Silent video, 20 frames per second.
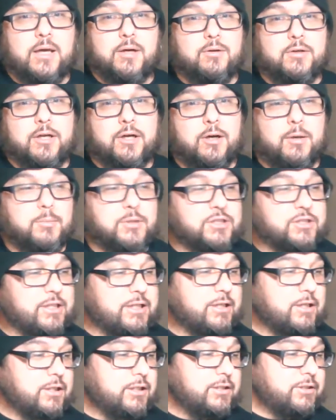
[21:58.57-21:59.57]
I don't care how much
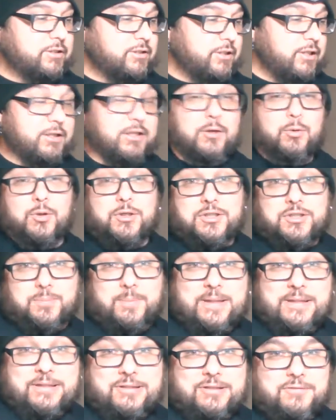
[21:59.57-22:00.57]
they cost. And they were
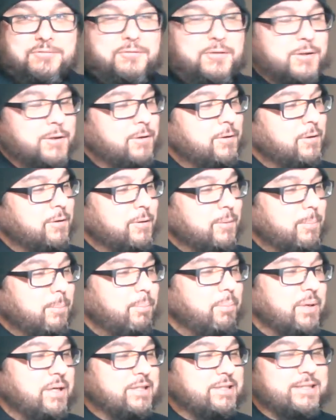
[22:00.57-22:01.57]
expensive.
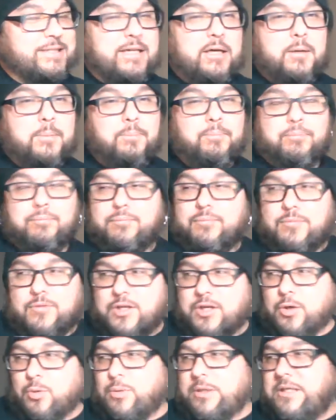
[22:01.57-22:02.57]
But
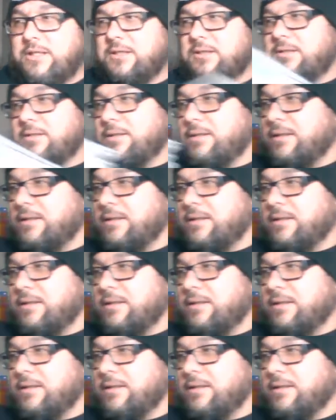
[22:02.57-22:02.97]
you know what?